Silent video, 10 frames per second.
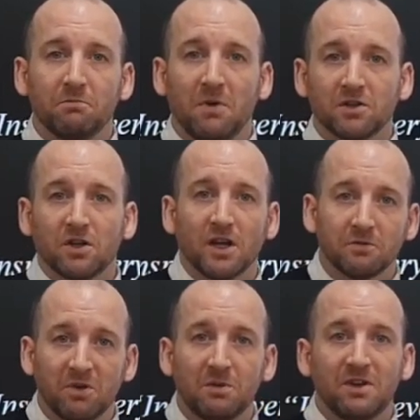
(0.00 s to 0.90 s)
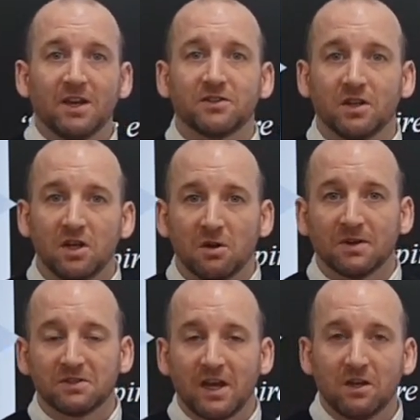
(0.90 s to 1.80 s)
much like PBS in the
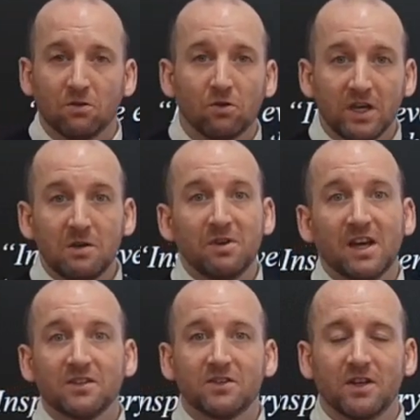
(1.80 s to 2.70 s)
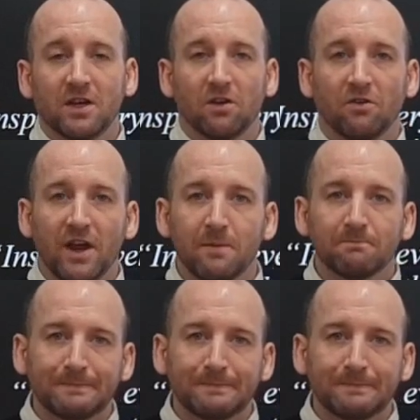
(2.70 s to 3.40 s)
USA or EBS in Korea.